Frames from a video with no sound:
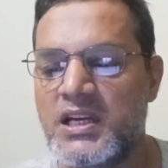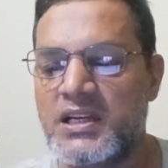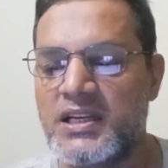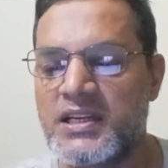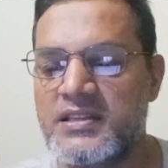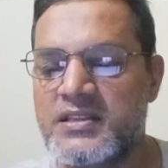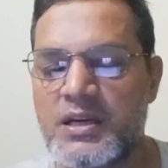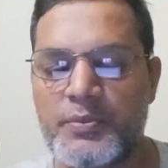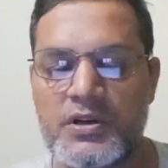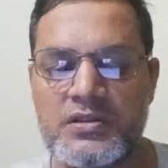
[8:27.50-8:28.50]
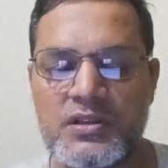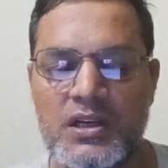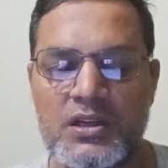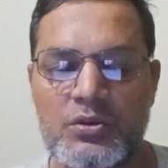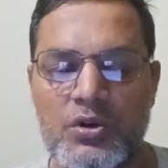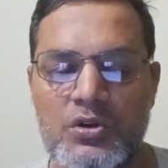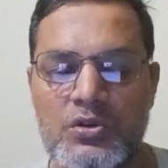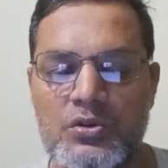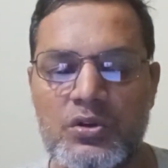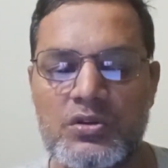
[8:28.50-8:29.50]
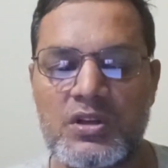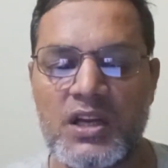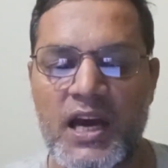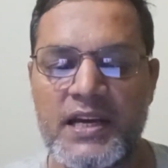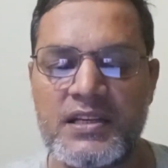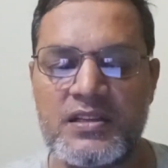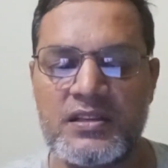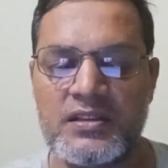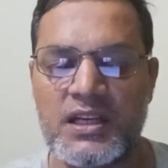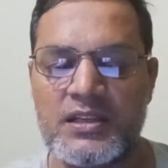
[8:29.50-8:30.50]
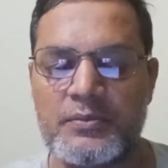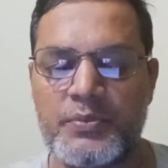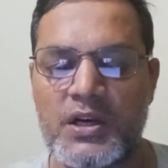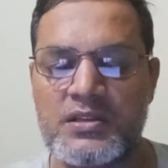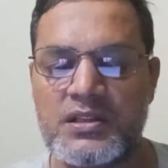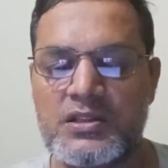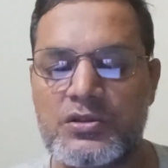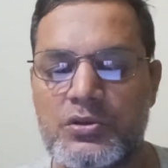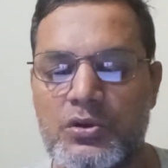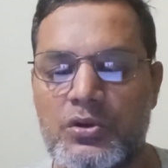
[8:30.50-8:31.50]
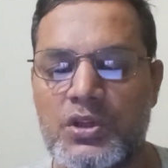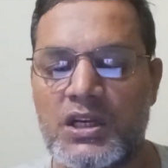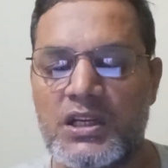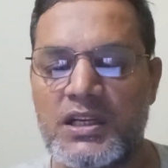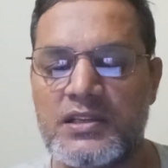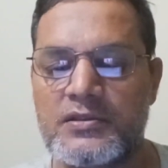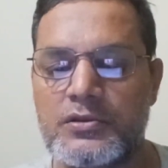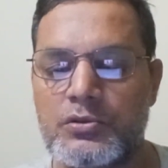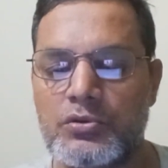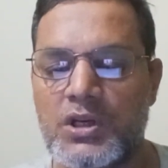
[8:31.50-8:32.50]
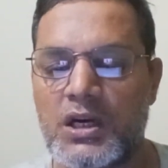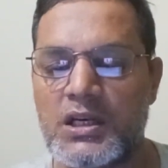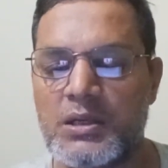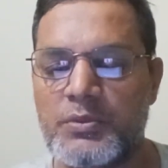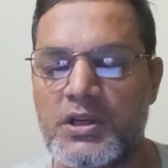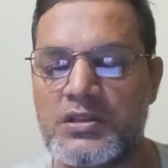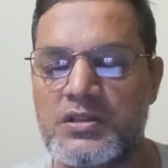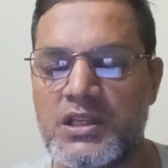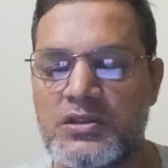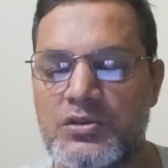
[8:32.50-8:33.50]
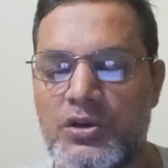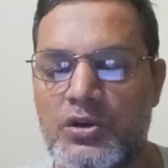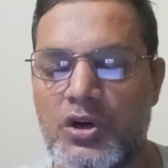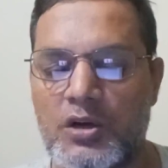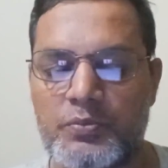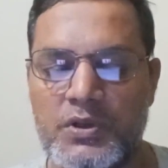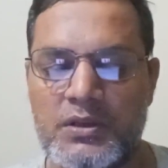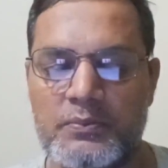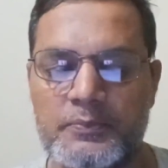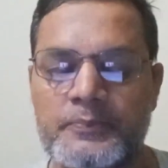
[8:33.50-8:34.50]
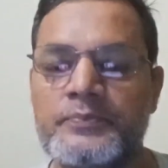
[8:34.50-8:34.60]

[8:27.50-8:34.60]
Lens aperture controls light that passes through the lens to the image sensor or film.